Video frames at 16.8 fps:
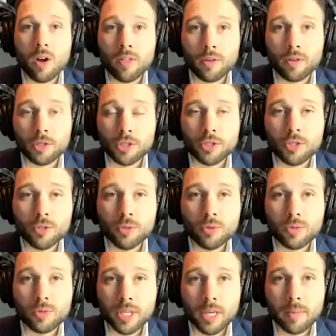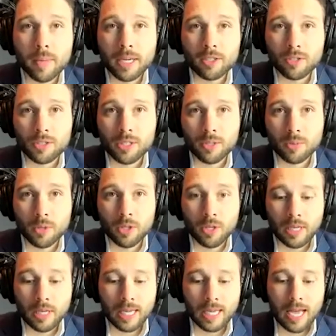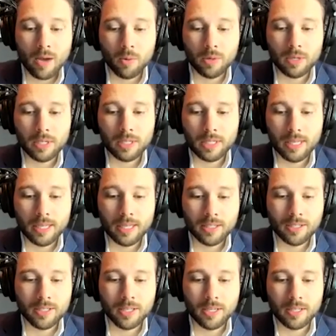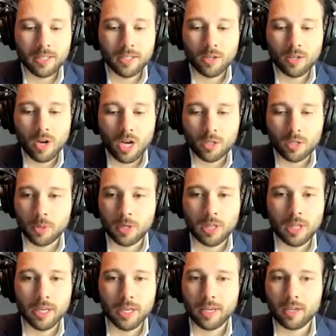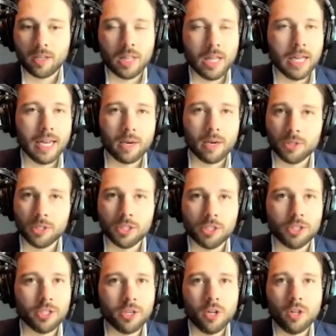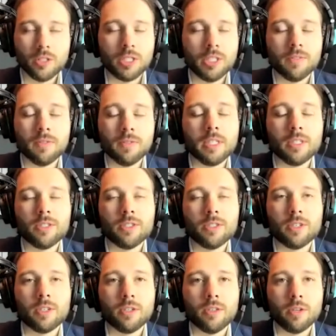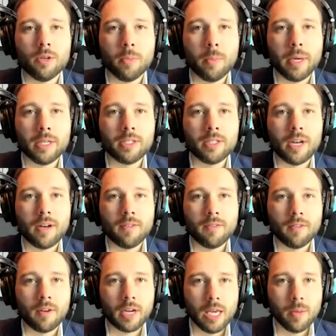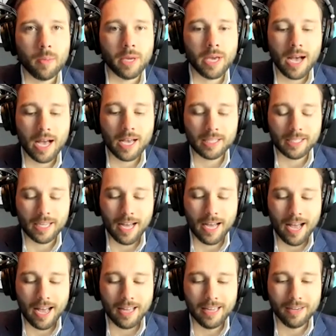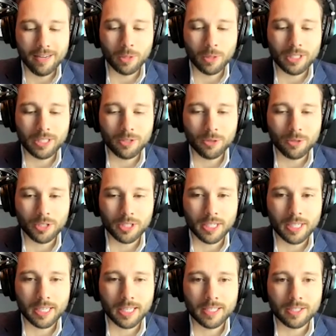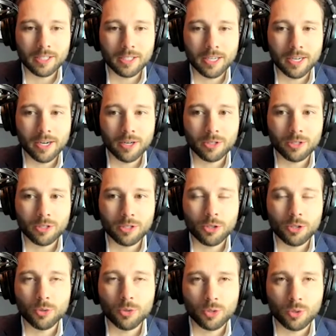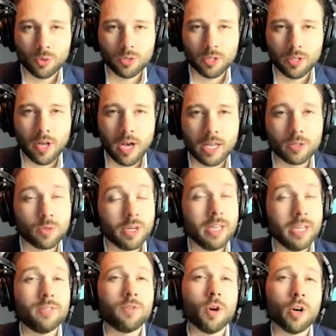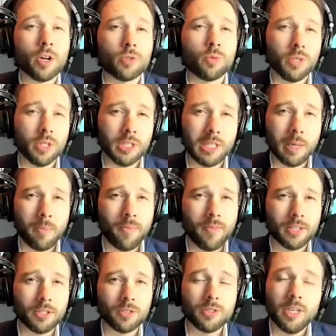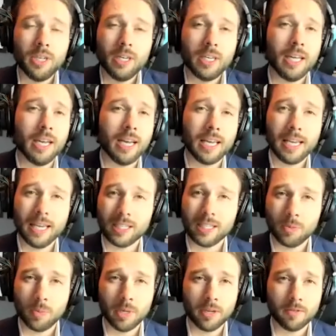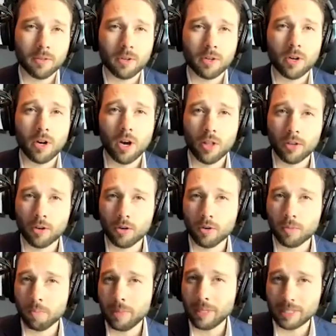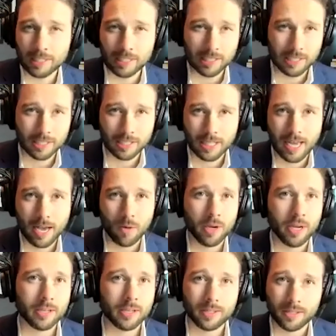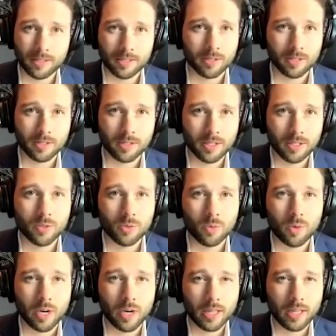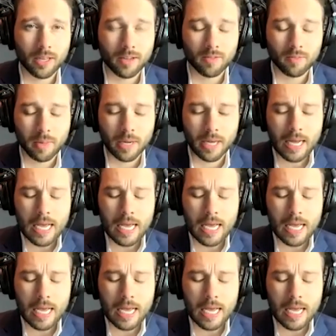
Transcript: There's two key metrics that we're looking at when it is the, cost per click, client acquisition, all these different things that are based off of our KPIs. What's interesting is there's two schools of thoughts as far as real estate professionals. And again, I can't speak for other businesses in that way, because this is what I live. But